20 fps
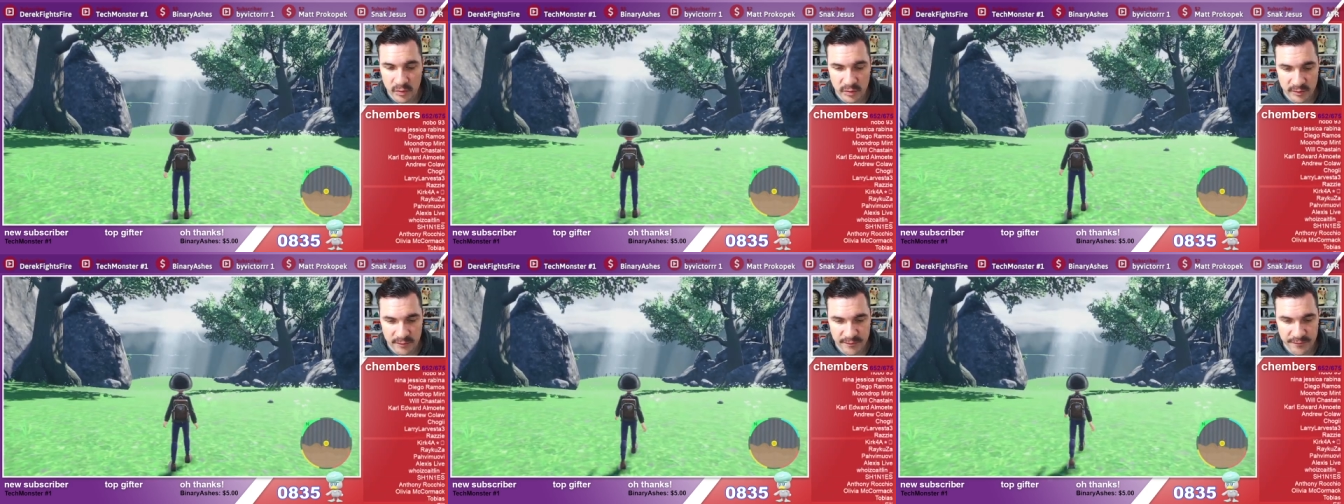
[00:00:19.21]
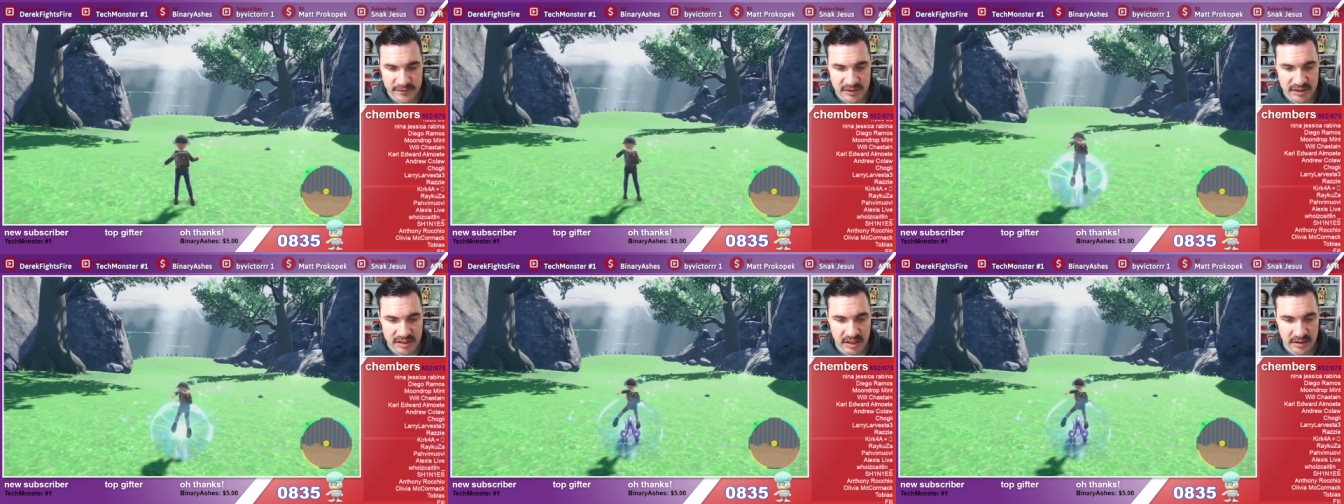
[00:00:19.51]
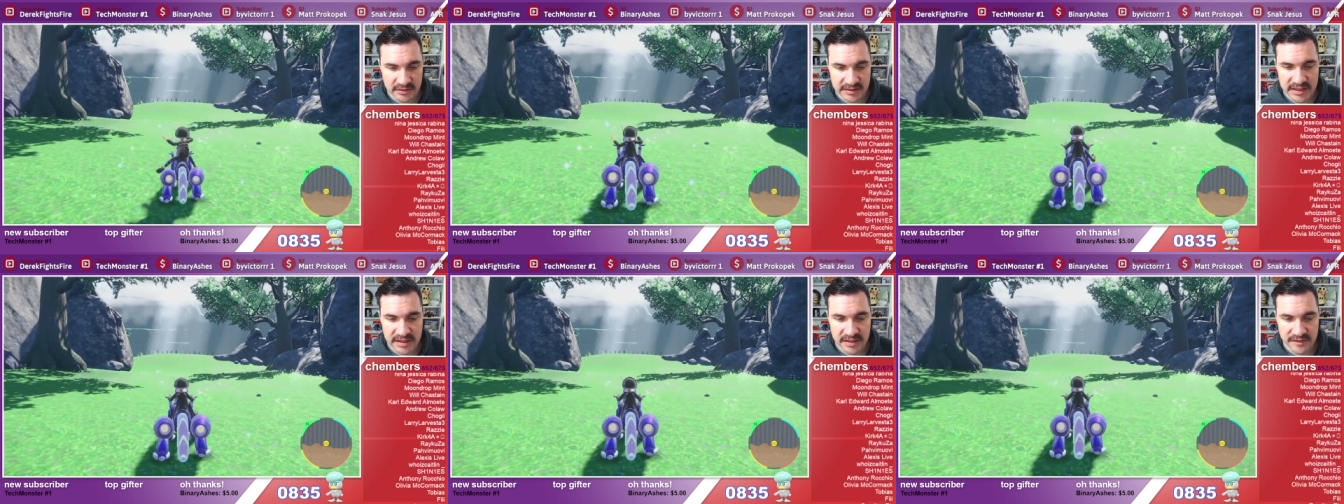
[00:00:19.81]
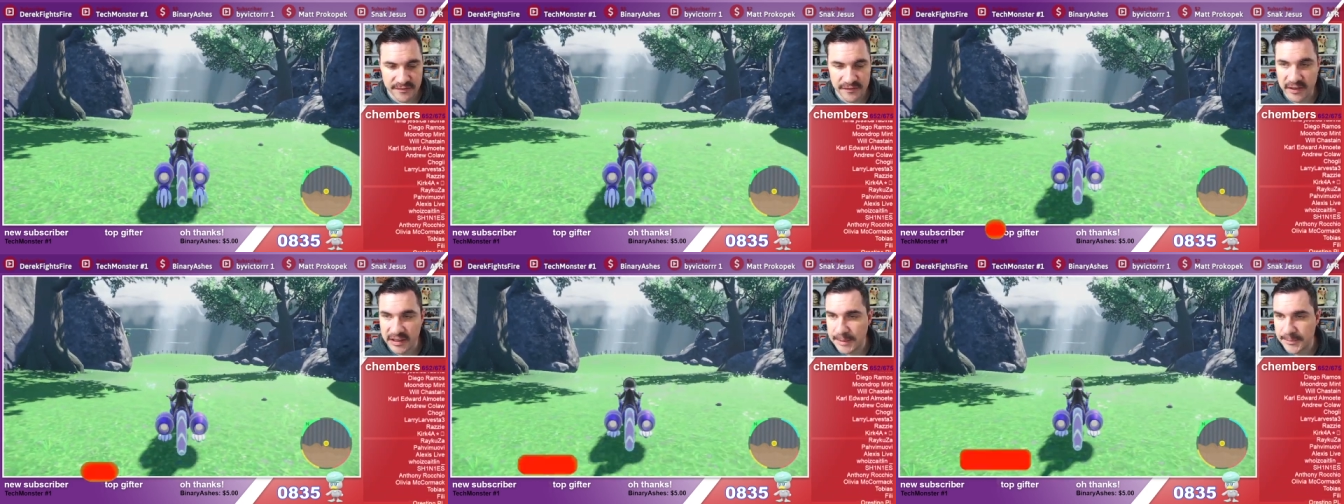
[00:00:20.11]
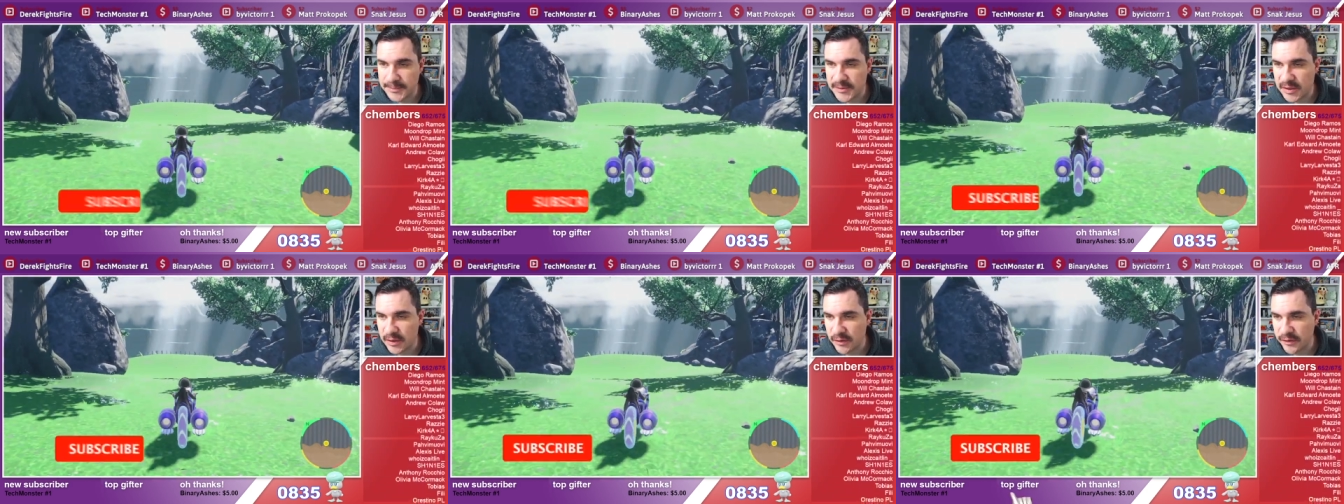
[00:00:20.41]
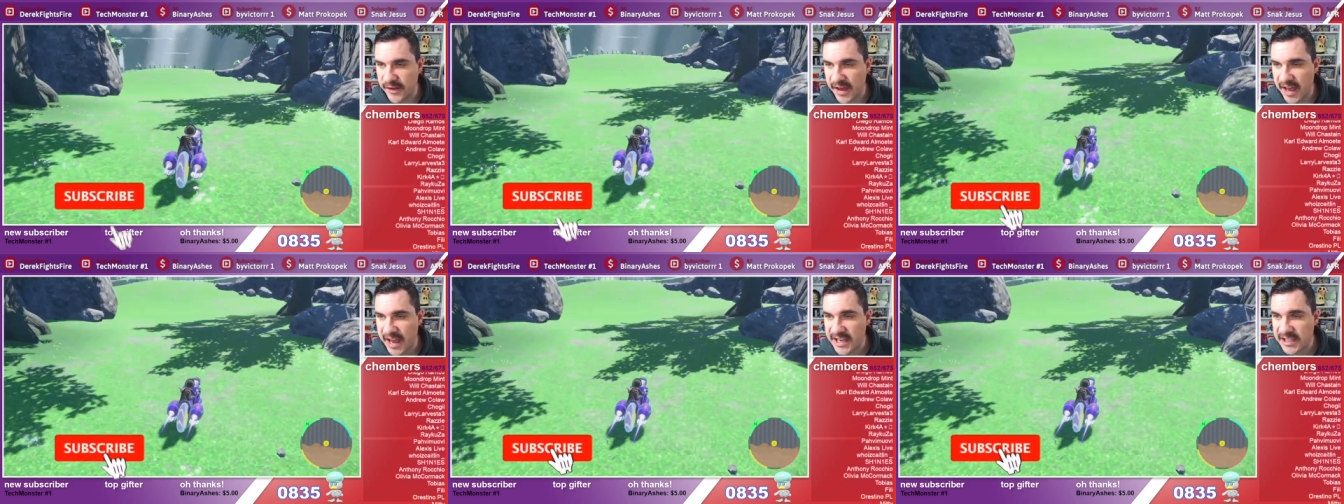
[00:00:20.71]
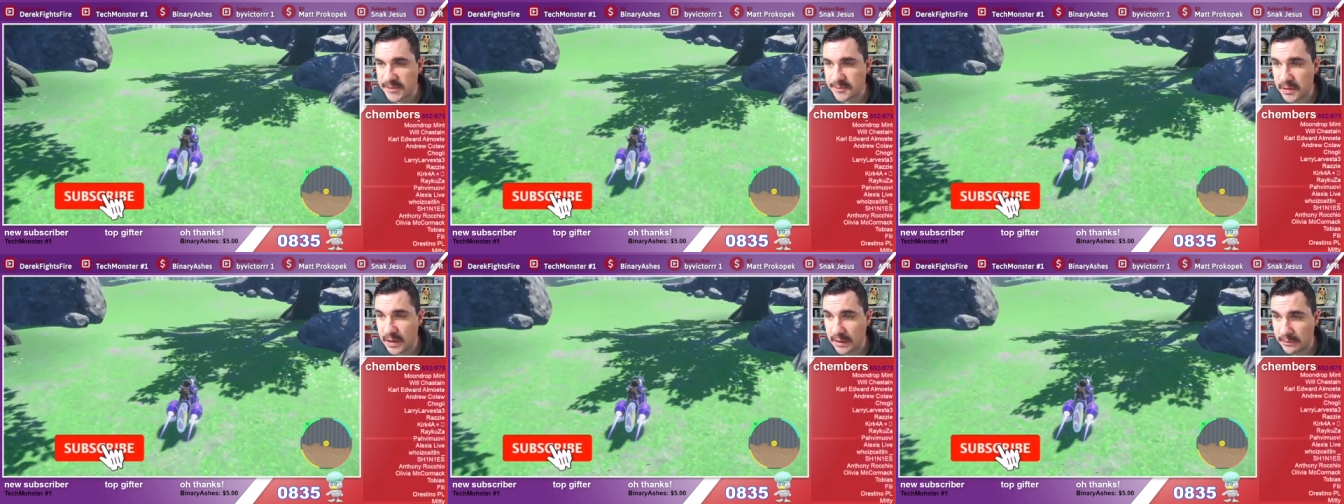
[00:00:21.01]
Salty fill up so
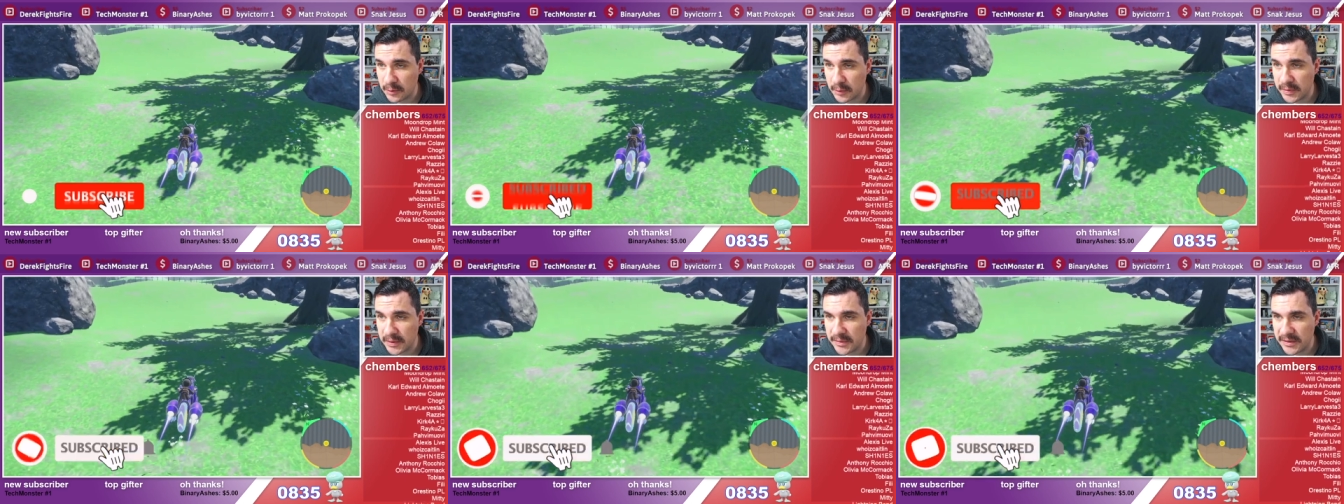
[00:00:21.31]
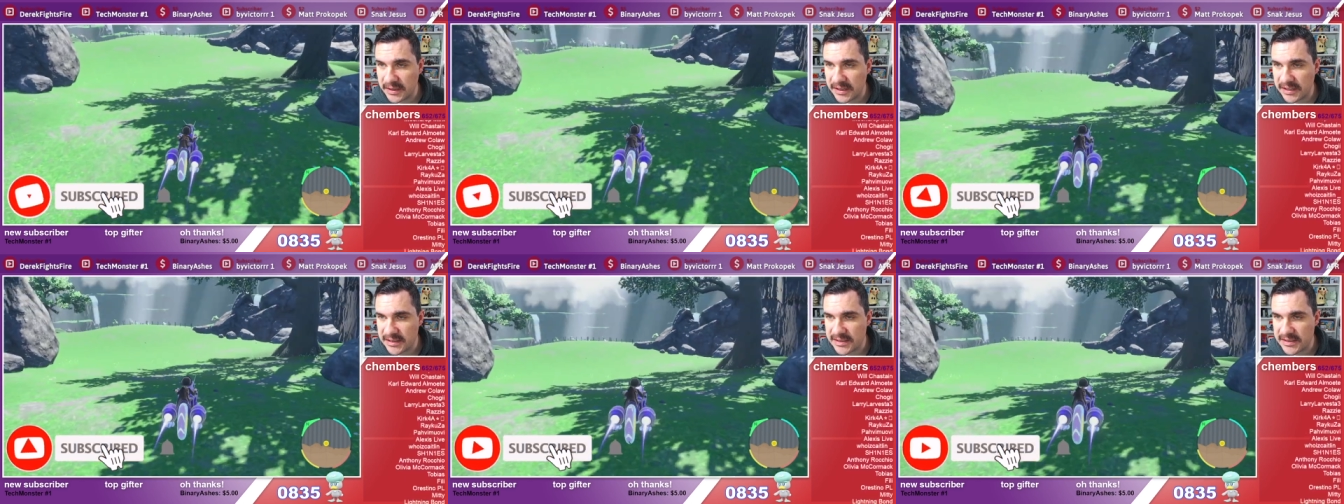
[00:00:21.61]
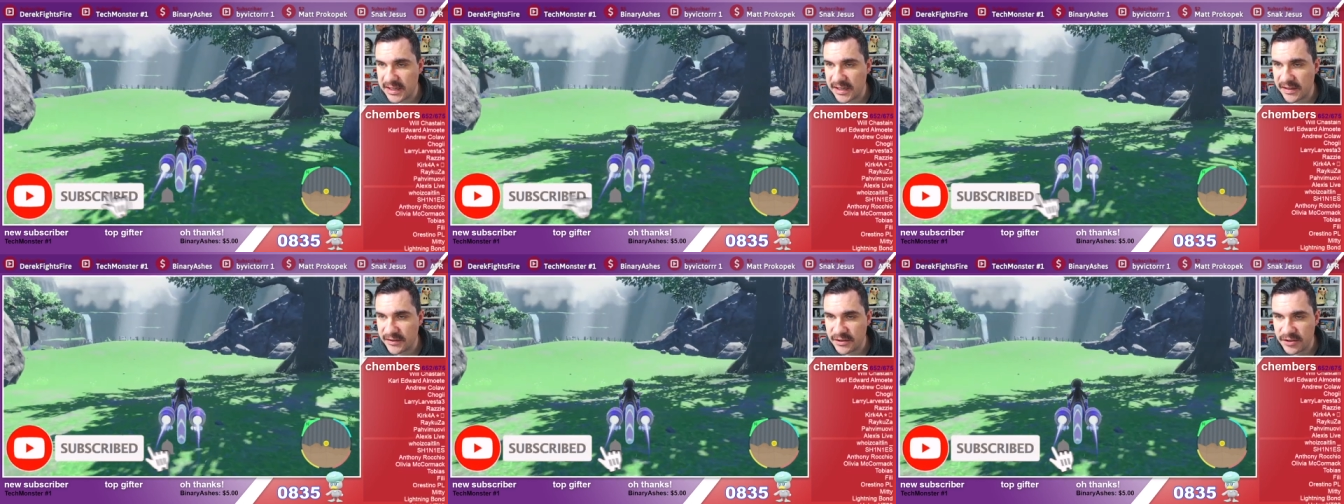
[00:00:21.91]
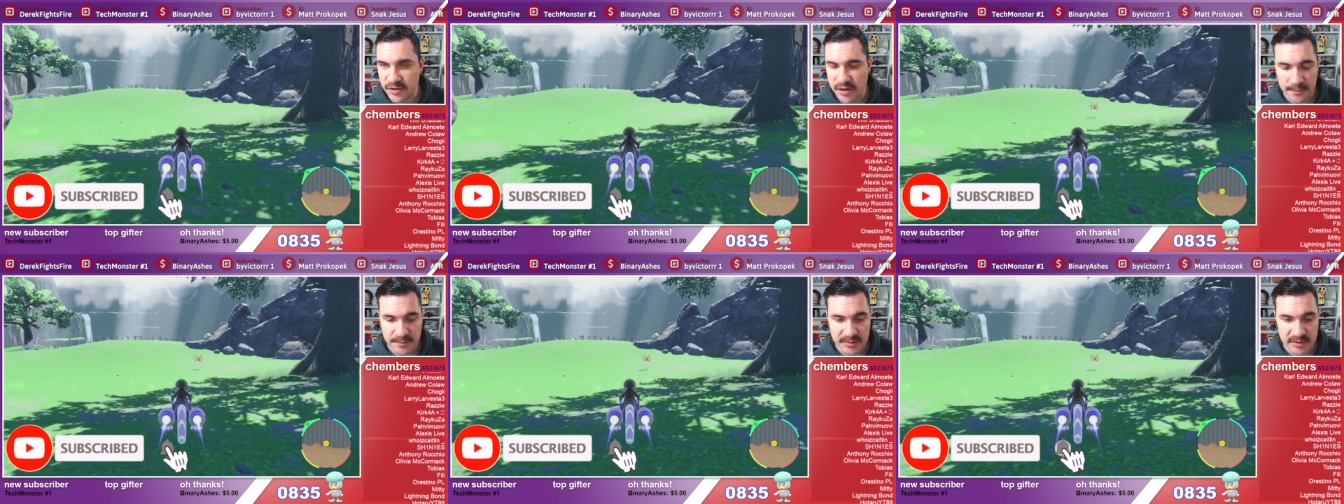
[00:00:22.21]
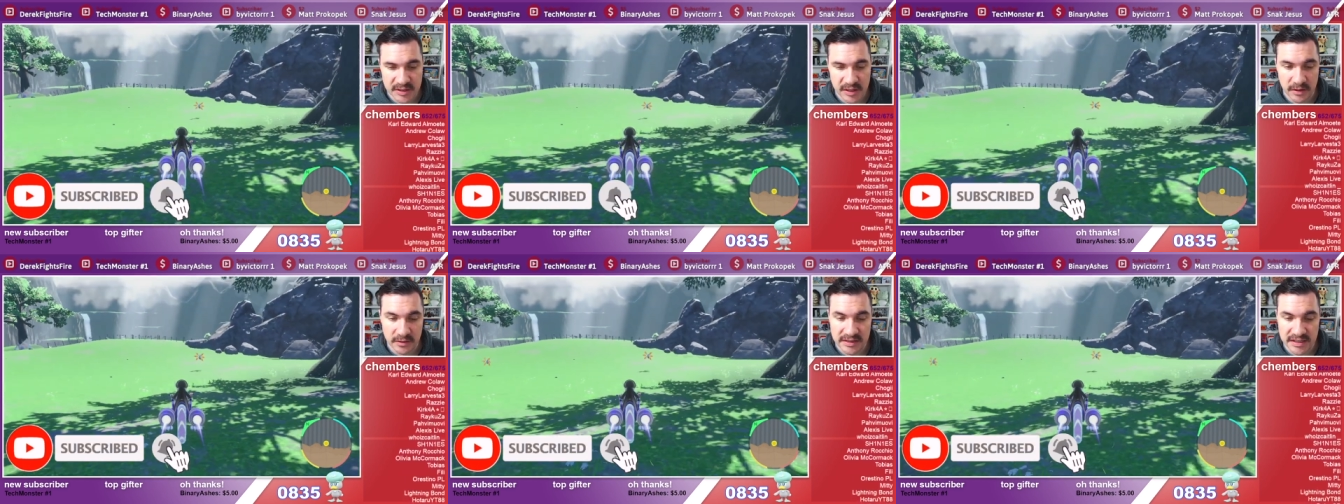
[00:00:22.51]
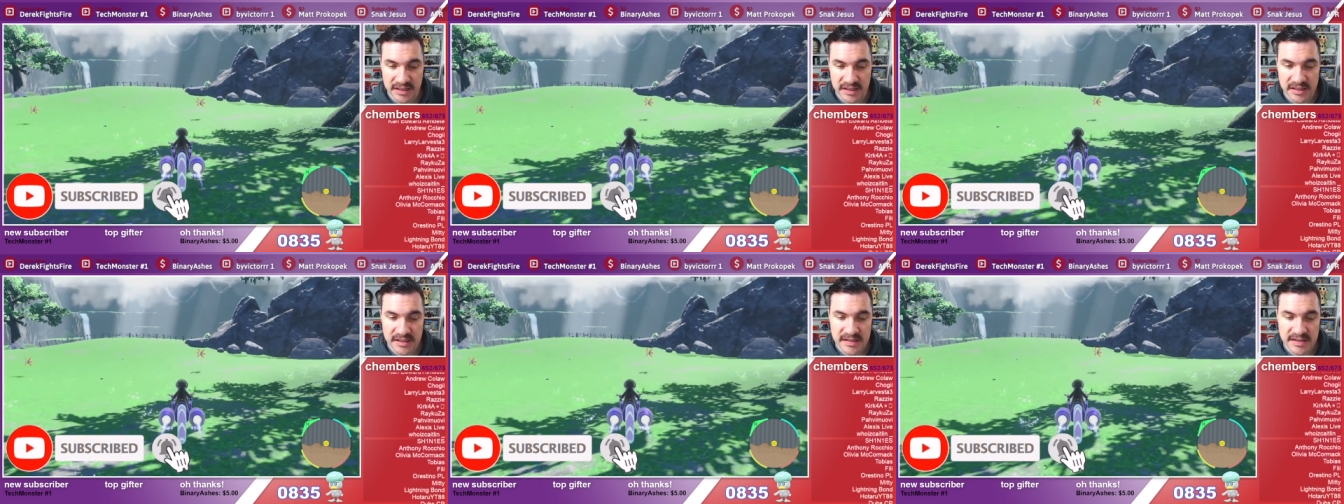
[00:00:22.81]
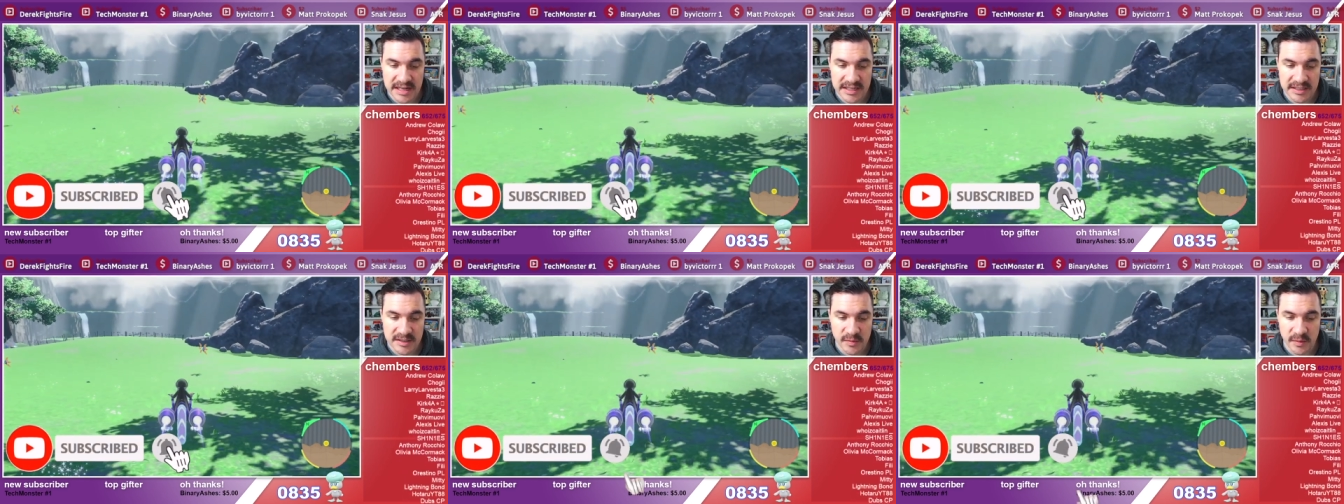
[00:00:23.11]
fast? Probably because they drop Salties,
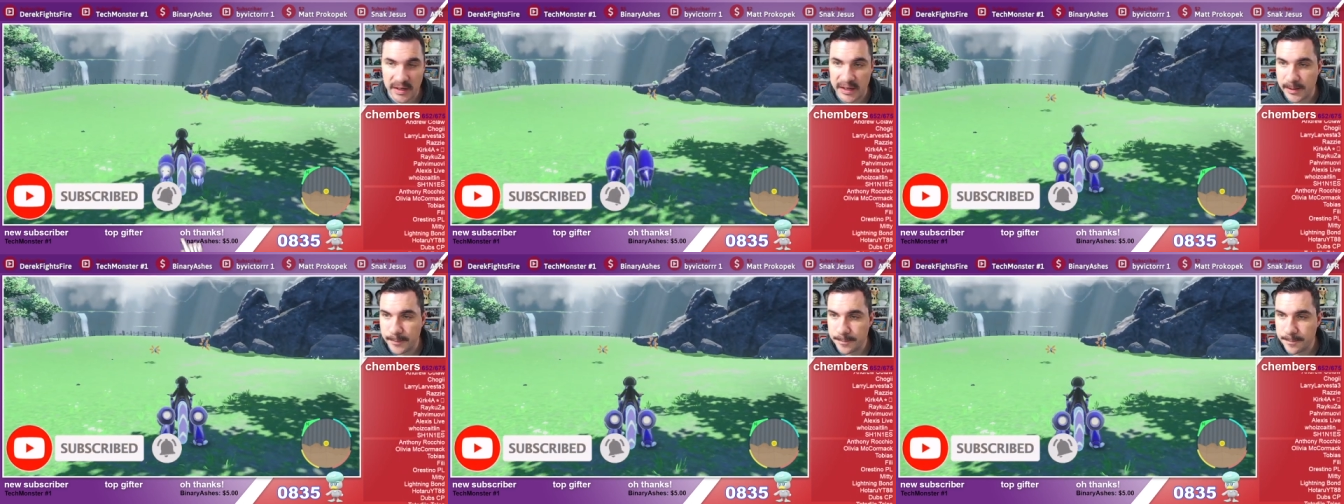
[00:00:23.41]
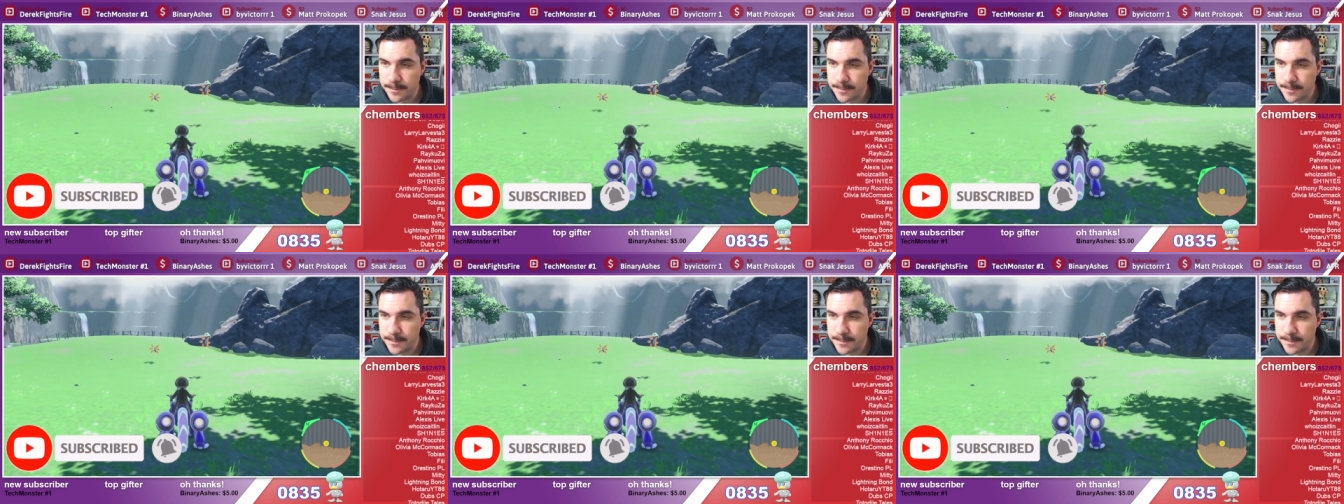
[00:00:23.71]
that's why.